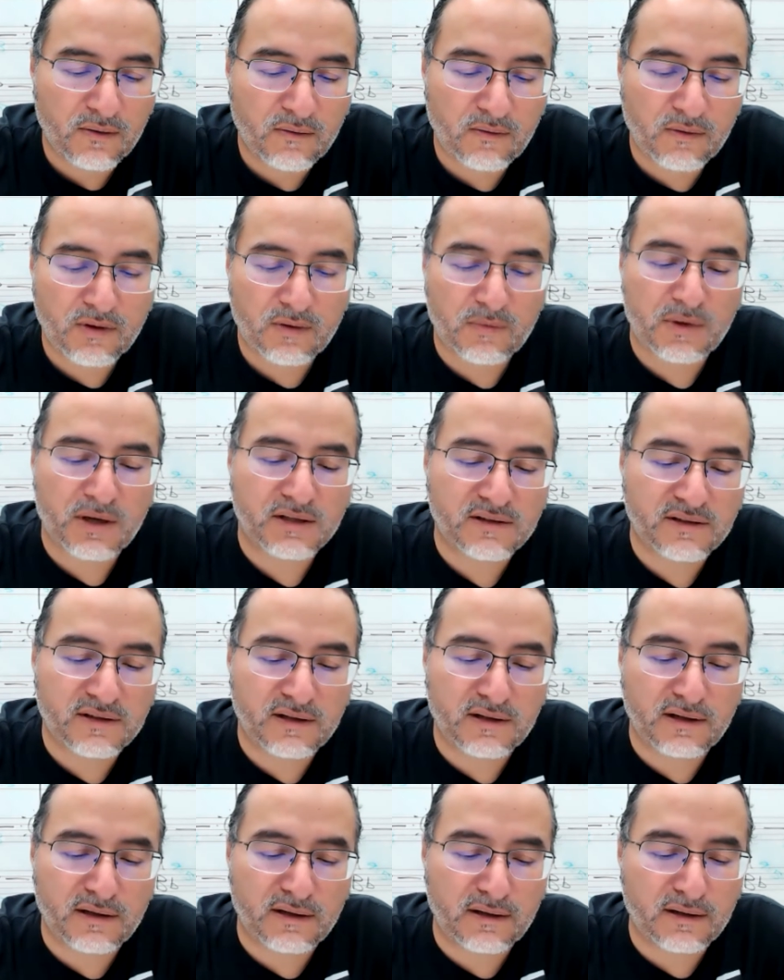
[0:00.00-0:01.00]
What am I
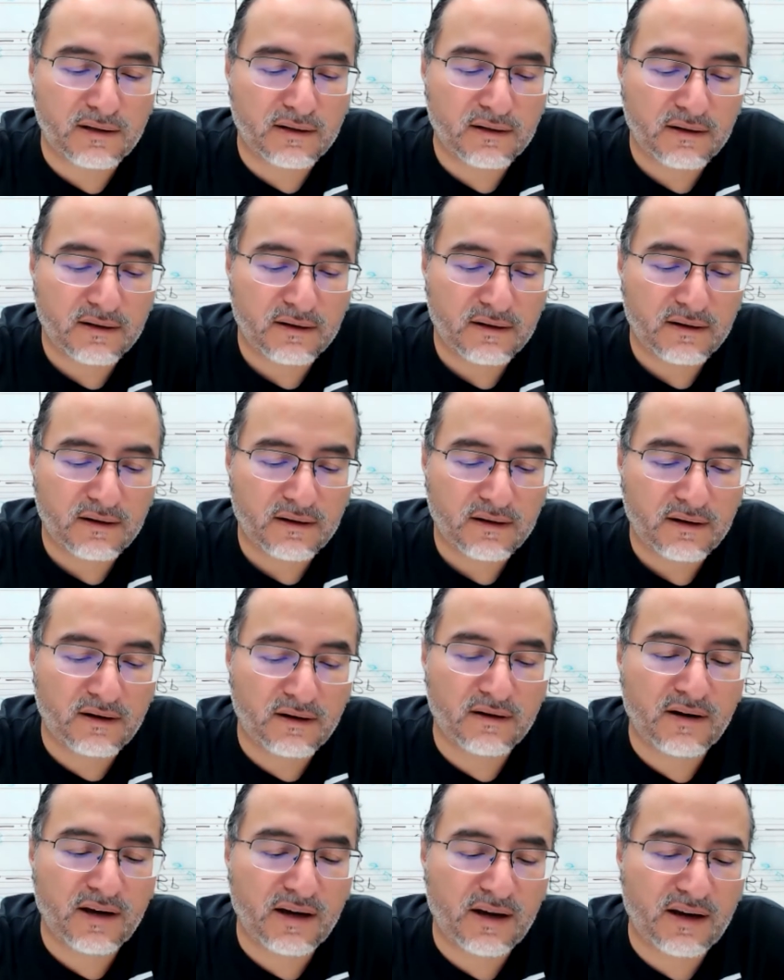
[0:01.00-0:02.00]
seeing?
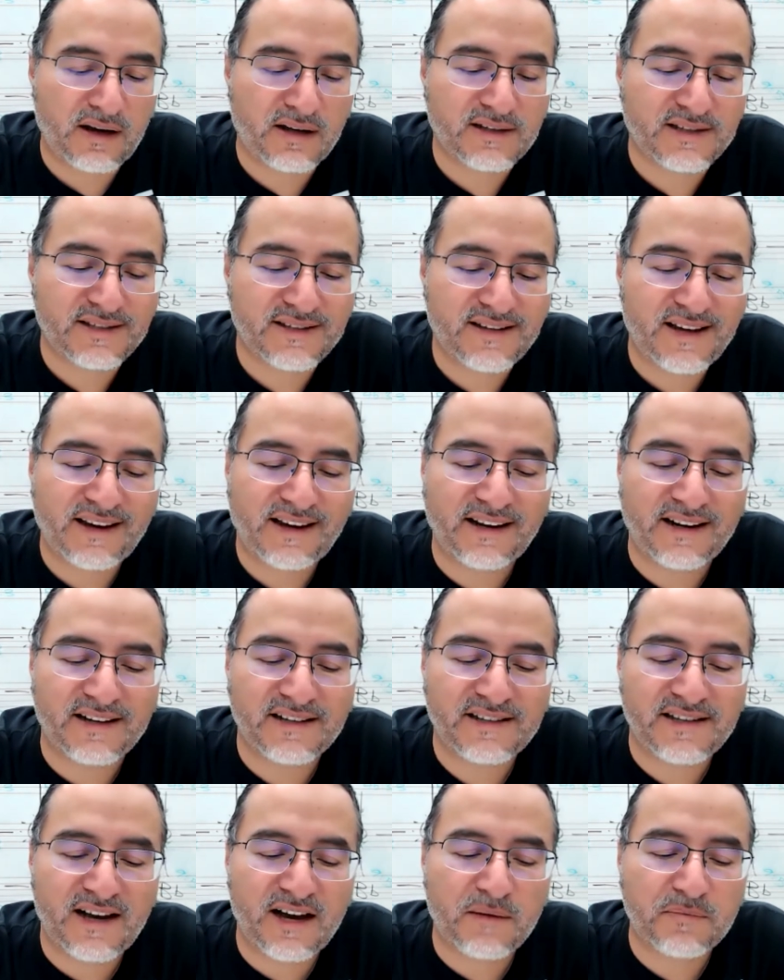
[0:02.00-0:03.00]
Okay, it's taking
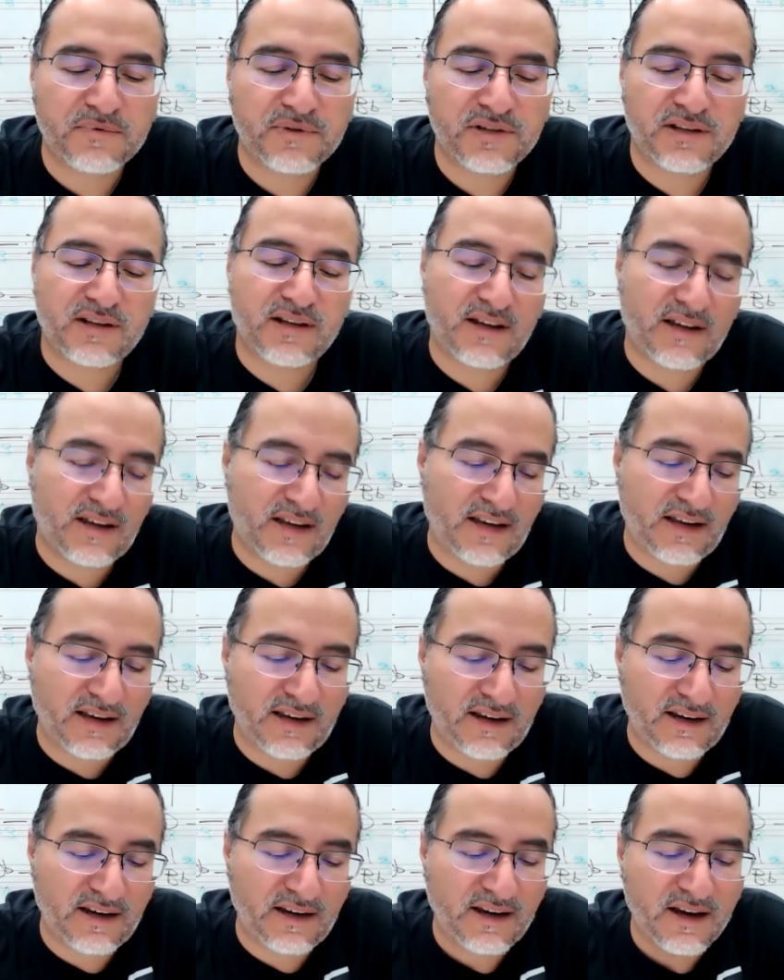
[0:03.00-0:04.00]
us up to the
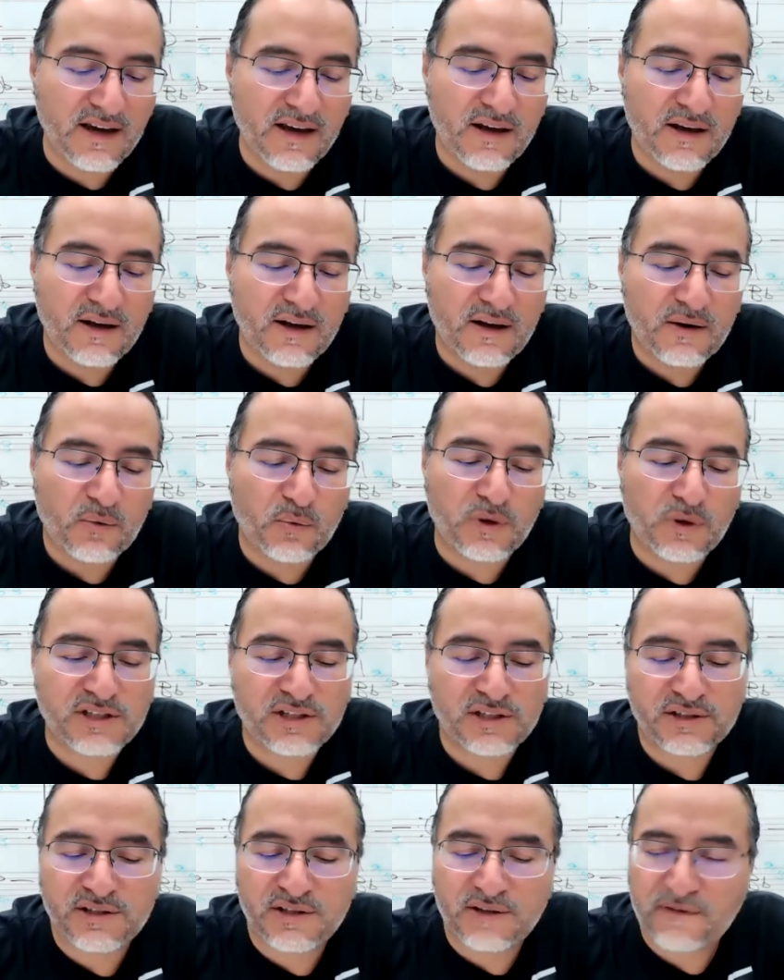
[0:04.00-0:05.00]
E, which
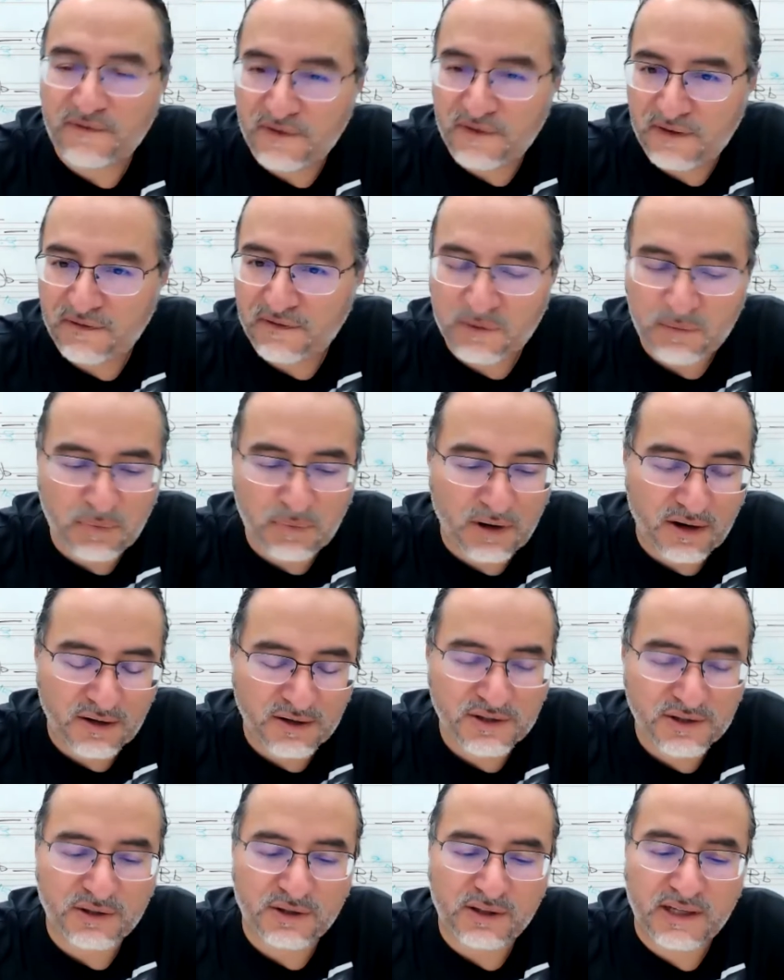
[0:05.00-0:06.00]
is the 5th
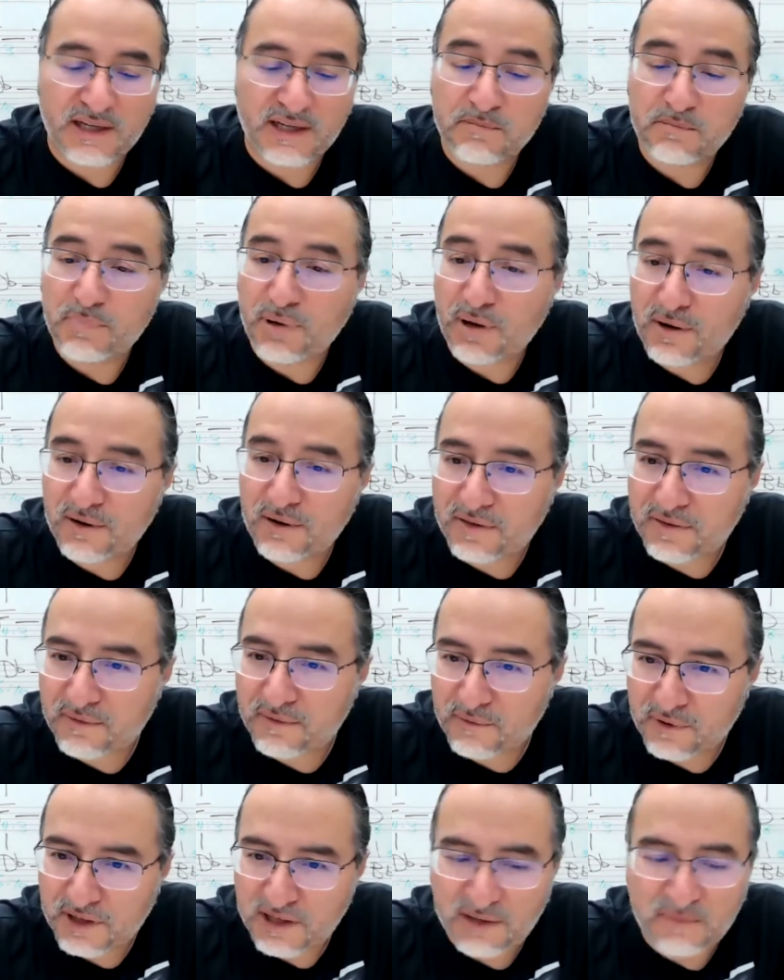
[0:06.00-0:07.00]
partial in bar
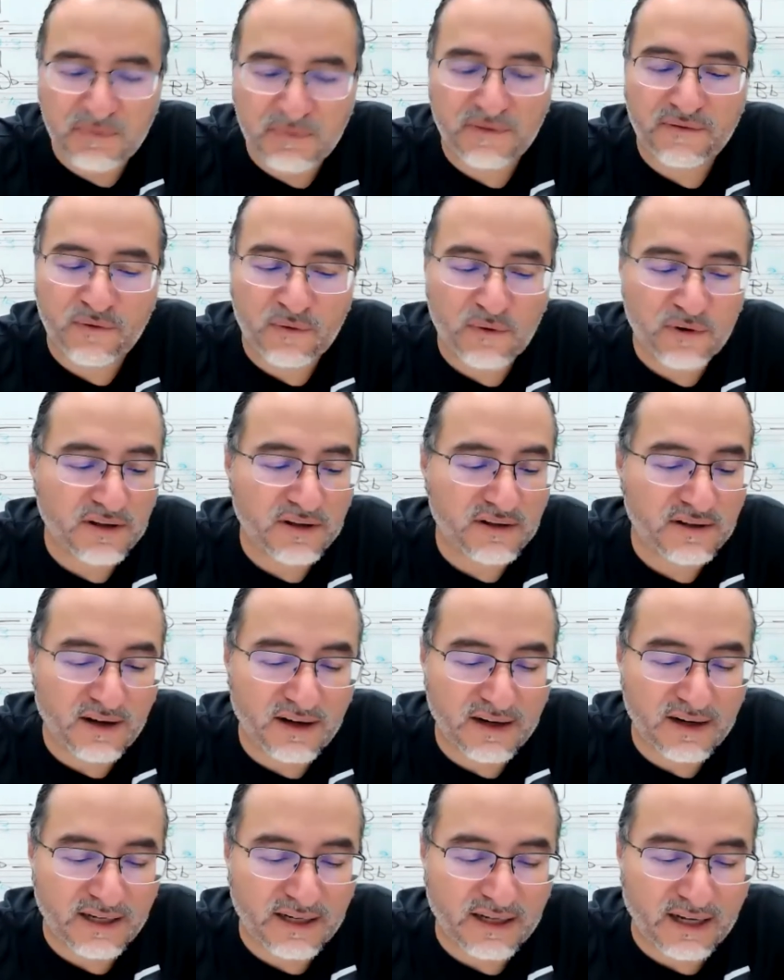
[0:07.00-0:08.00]
3 before the
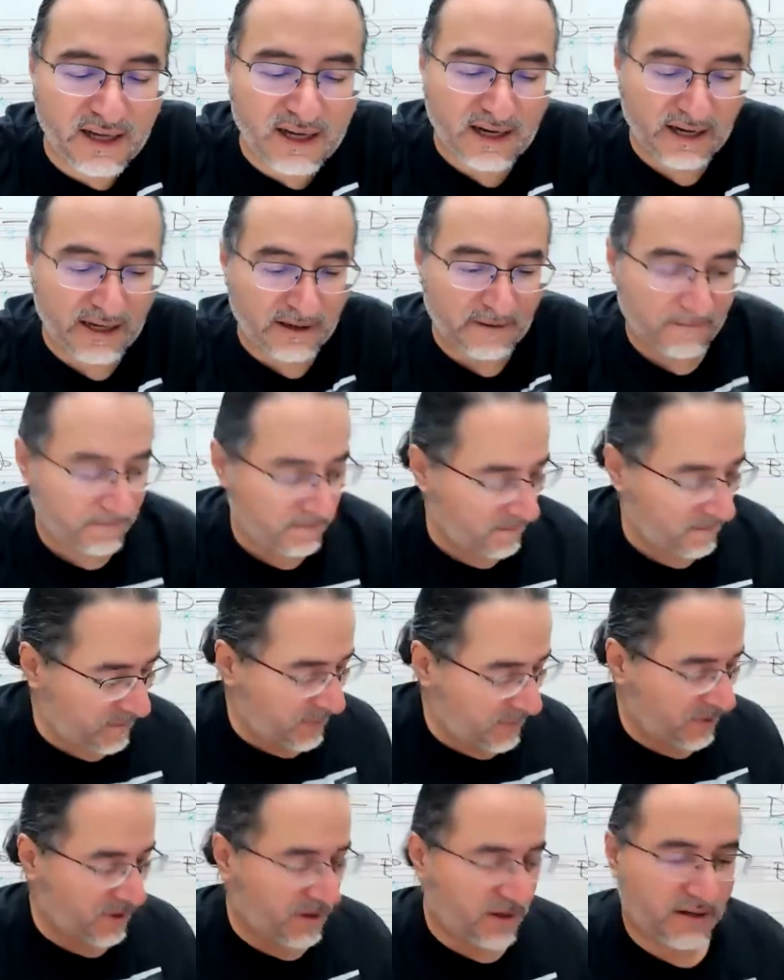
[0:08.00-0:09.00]
dotted line.
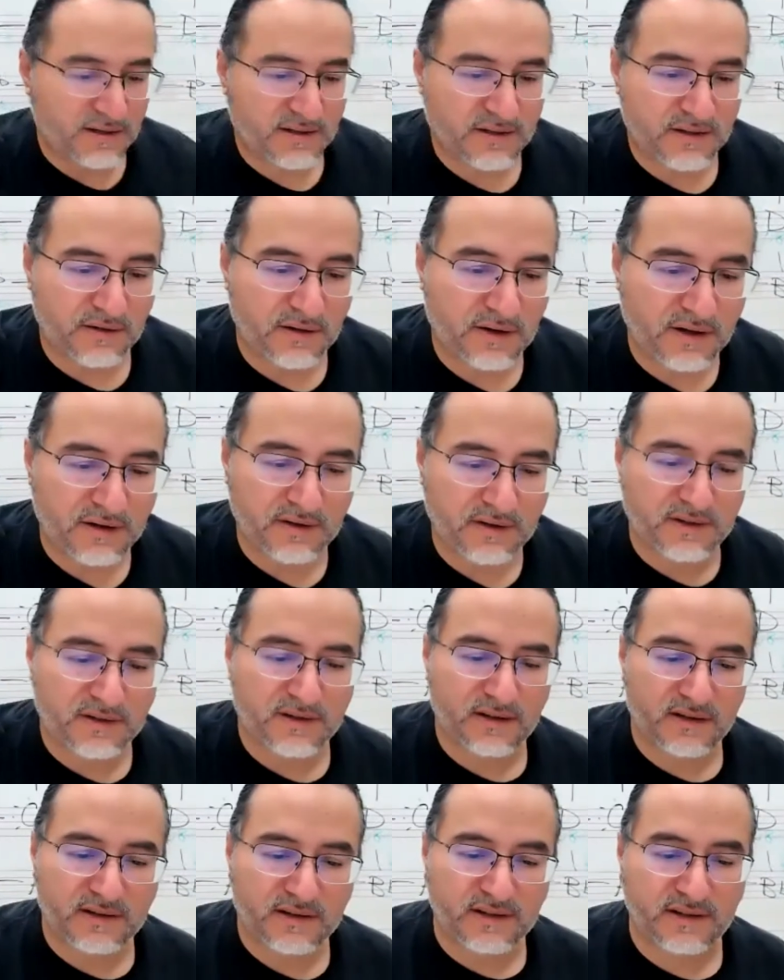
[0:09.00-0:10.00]
Okay, so
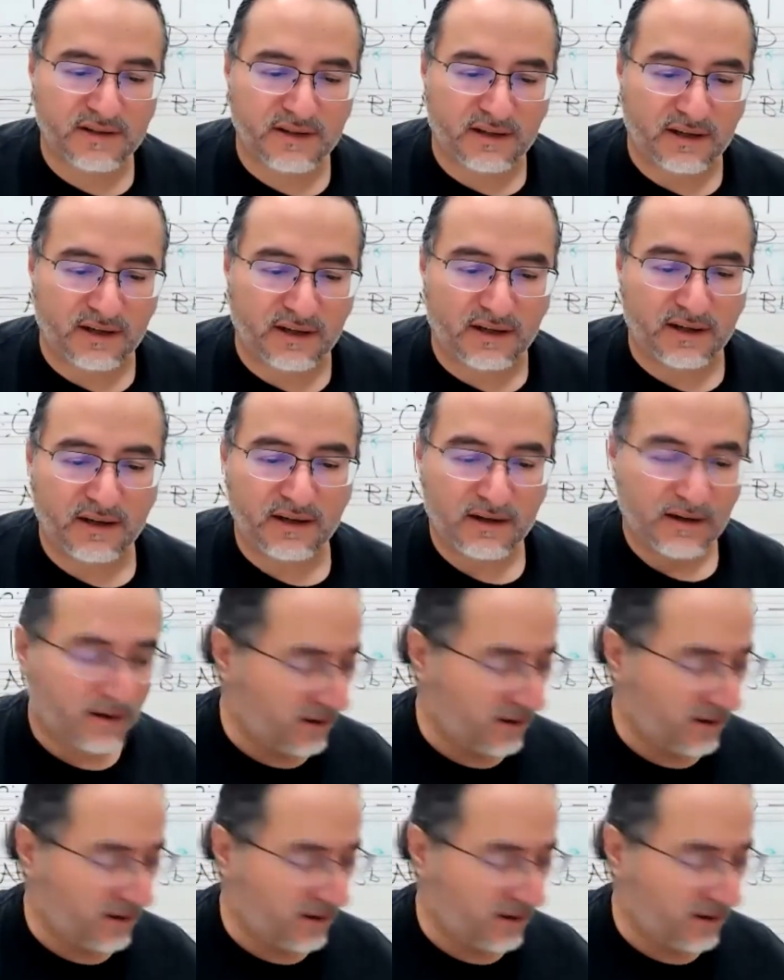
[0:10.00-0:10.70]
here's C,